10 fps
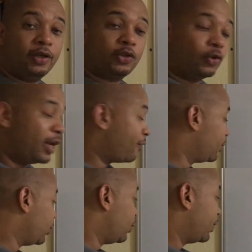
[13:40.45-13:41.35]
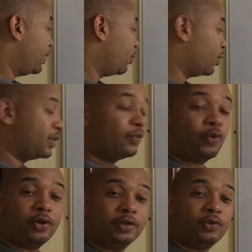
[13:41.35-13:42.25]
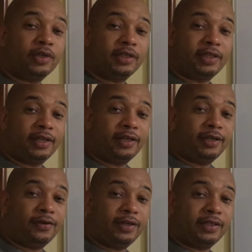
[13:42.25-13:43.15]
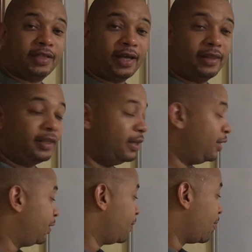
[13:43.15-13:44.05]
So you have to, what's important to understand here is that the